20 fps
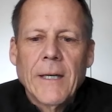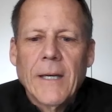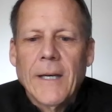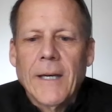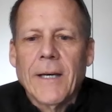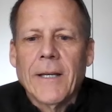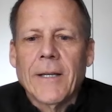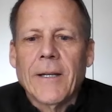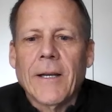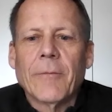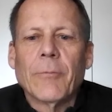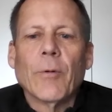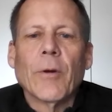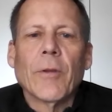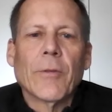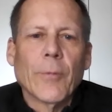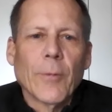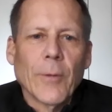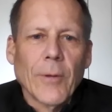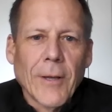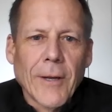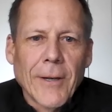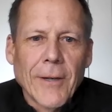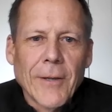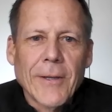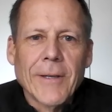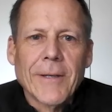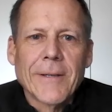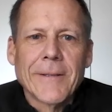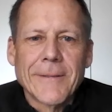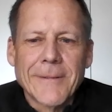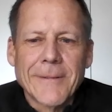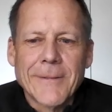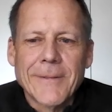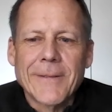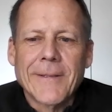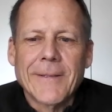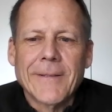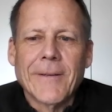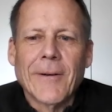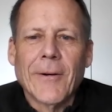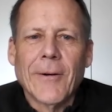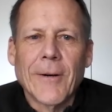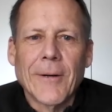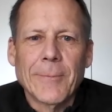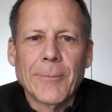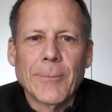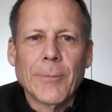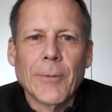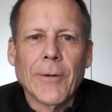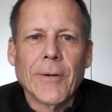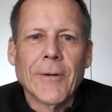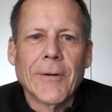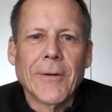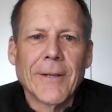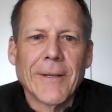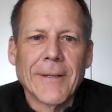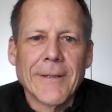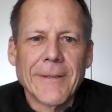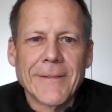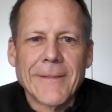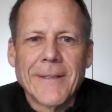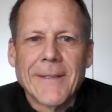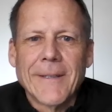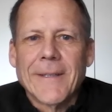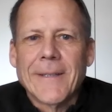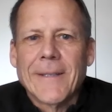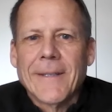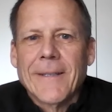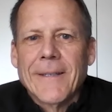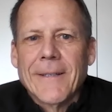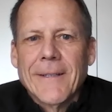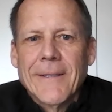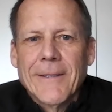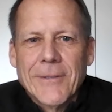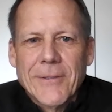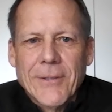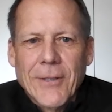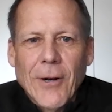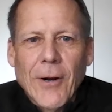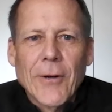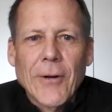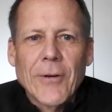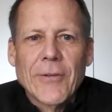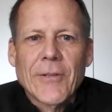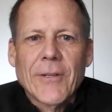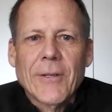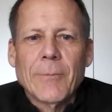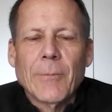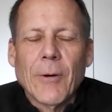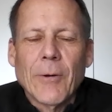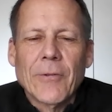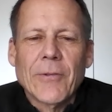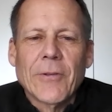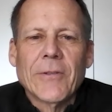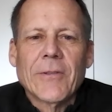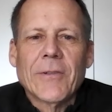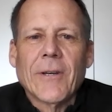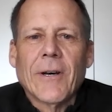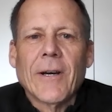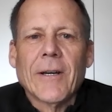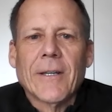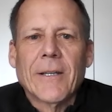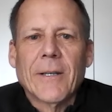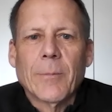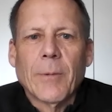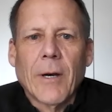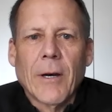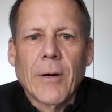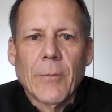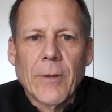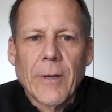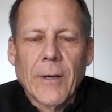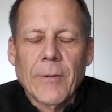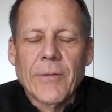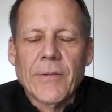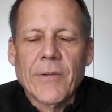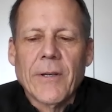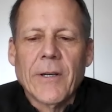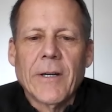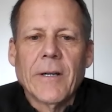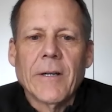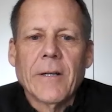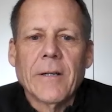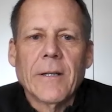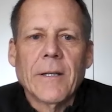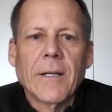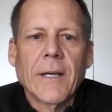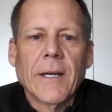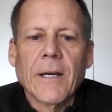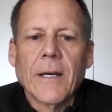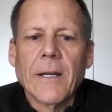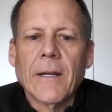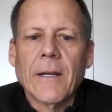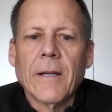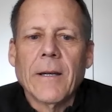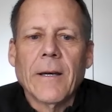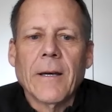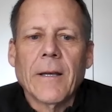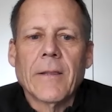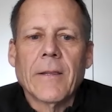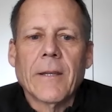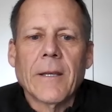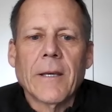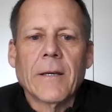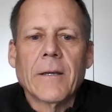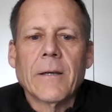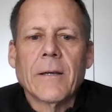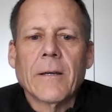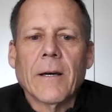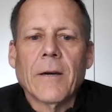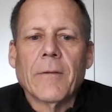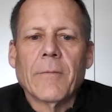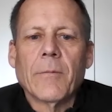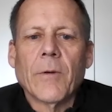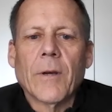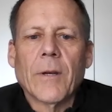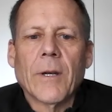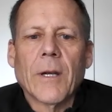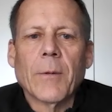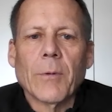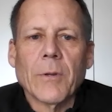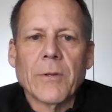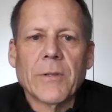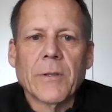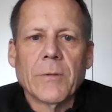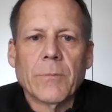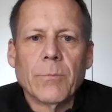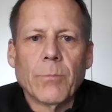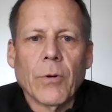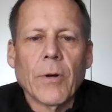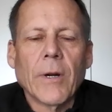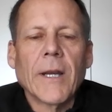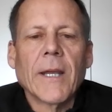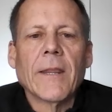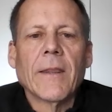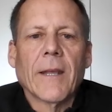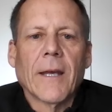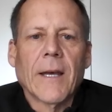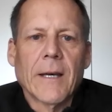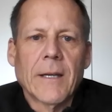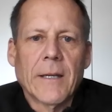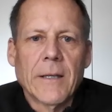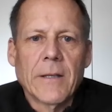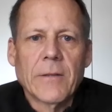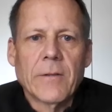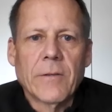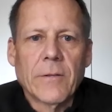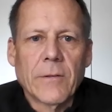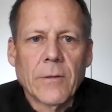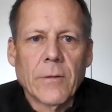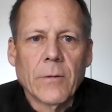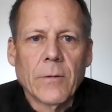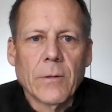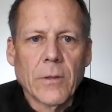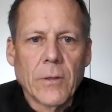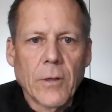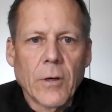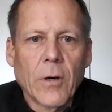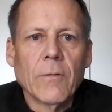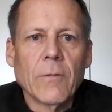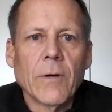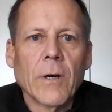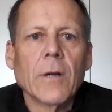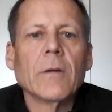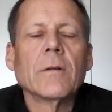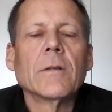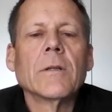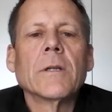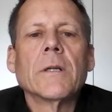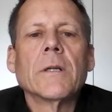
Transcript: And I went through a lot of the heartburn and scars that Mohsen's talking about when I was there. And I think I've been able to bring that into Lenovo.